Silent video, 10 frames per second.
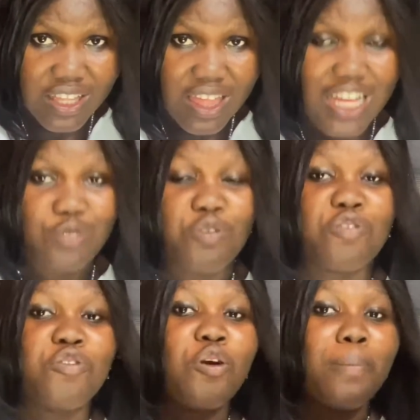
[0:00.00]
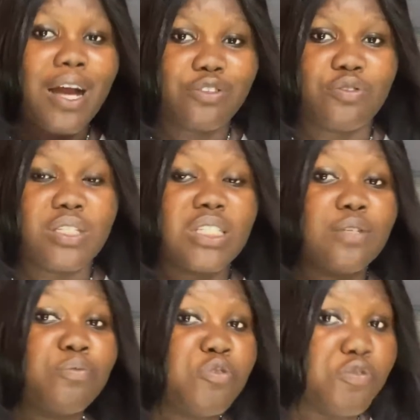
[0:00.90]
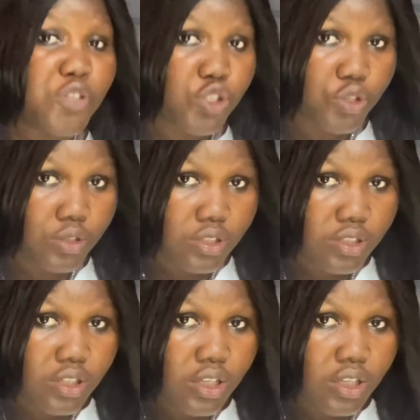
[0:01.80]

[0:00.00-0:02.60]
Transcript: that we fall back to certain provisions.